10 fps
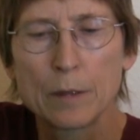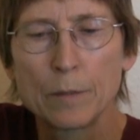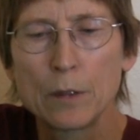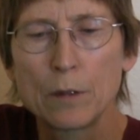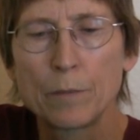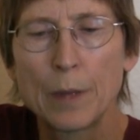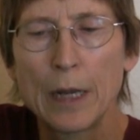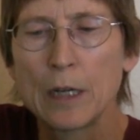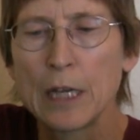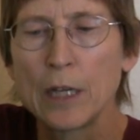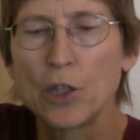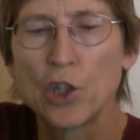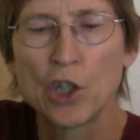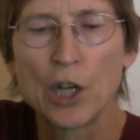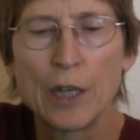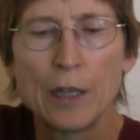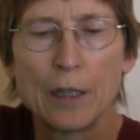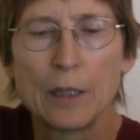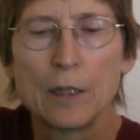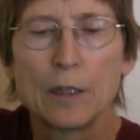about an inch
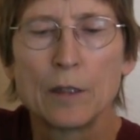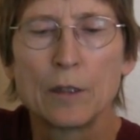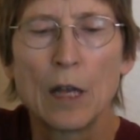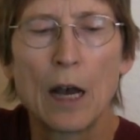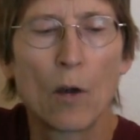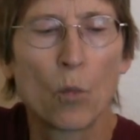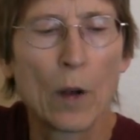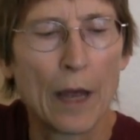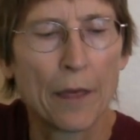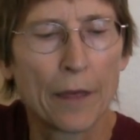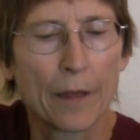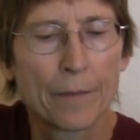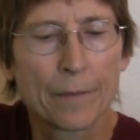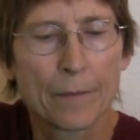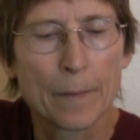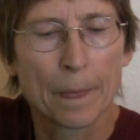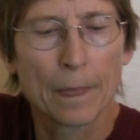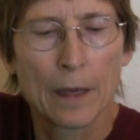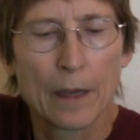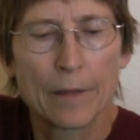width.